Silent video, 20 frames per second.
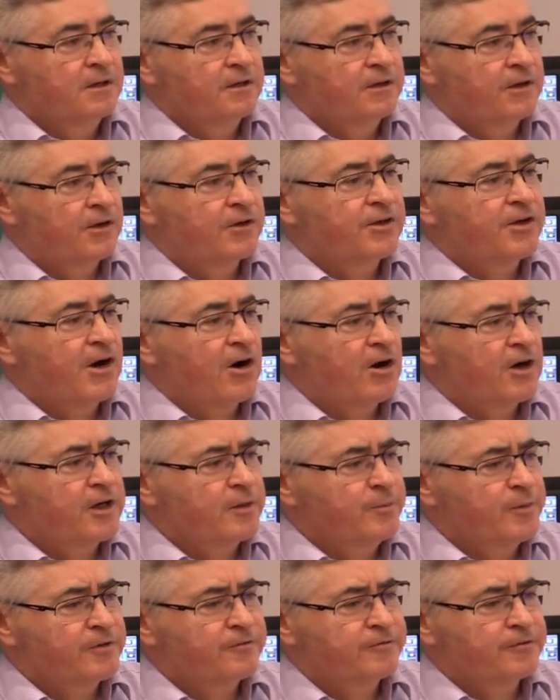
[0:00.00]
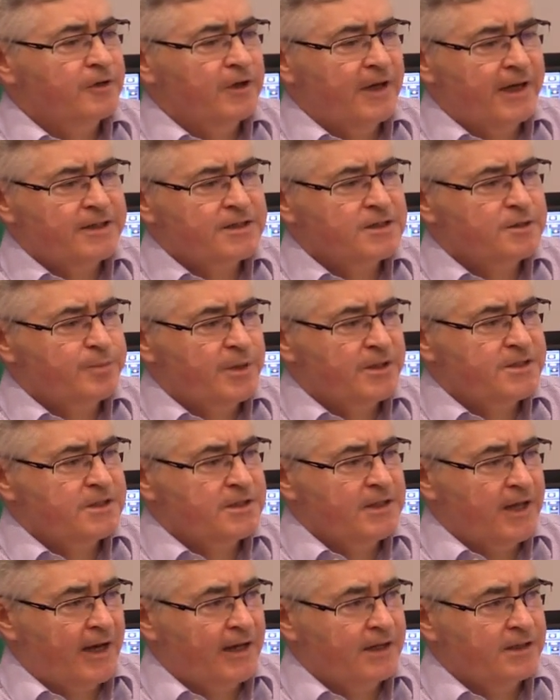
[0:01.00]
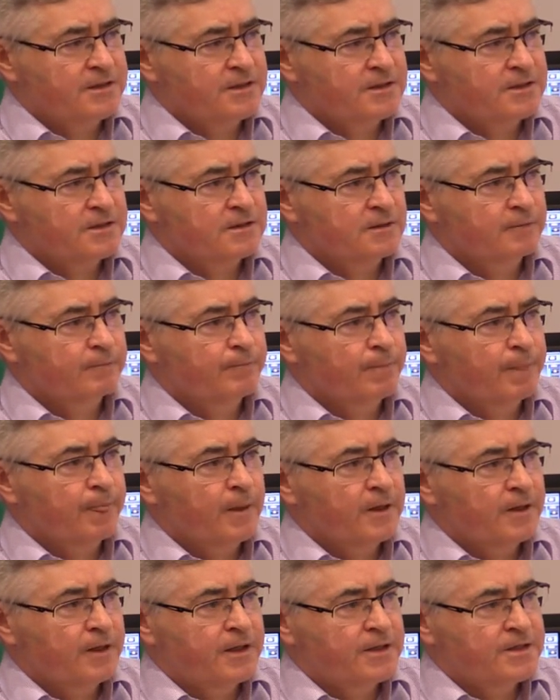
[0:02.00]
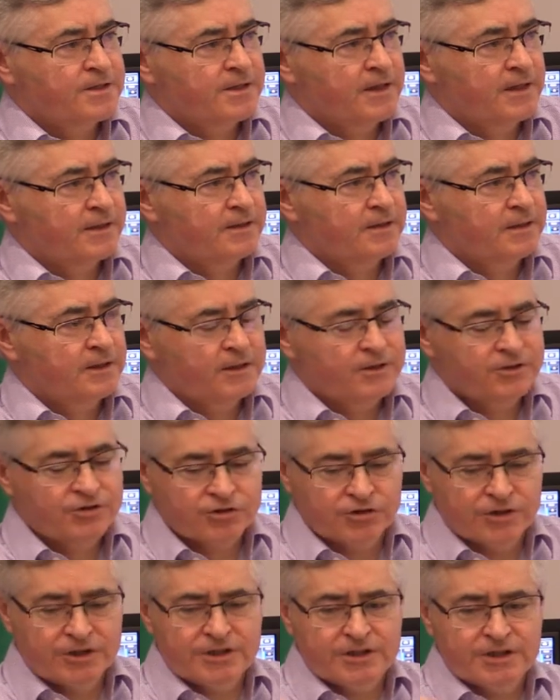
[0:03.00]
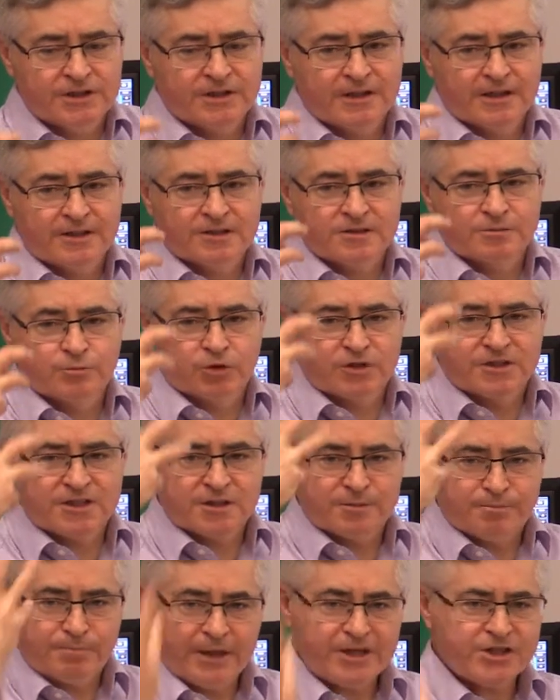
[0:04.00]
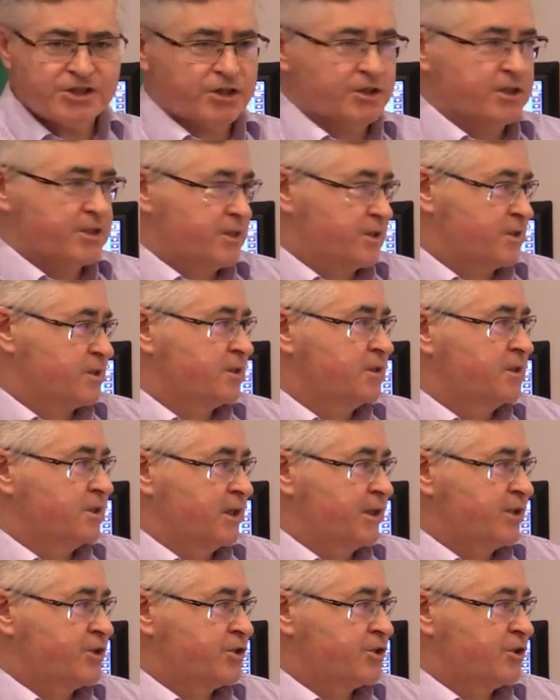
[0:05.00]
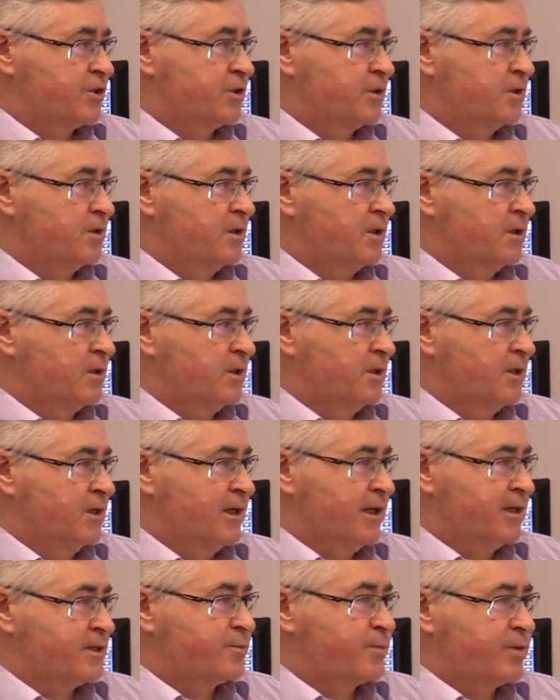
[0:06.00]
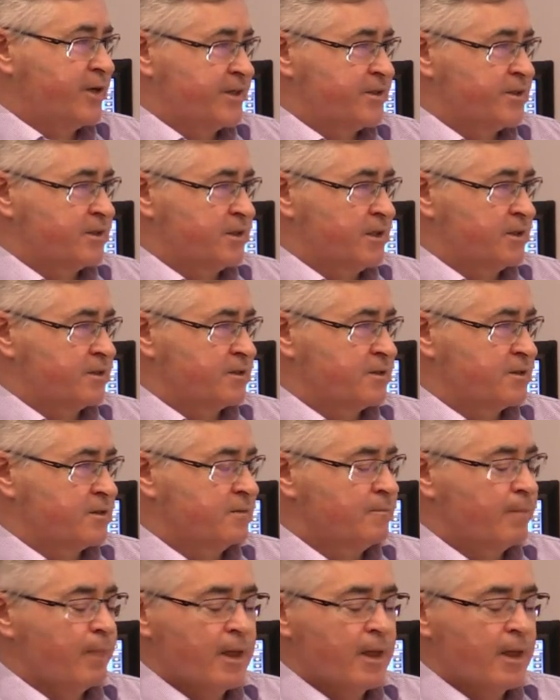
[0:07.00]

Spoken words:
The only argument for lex specialis is that the treaty that is more specialist in nature has precedence.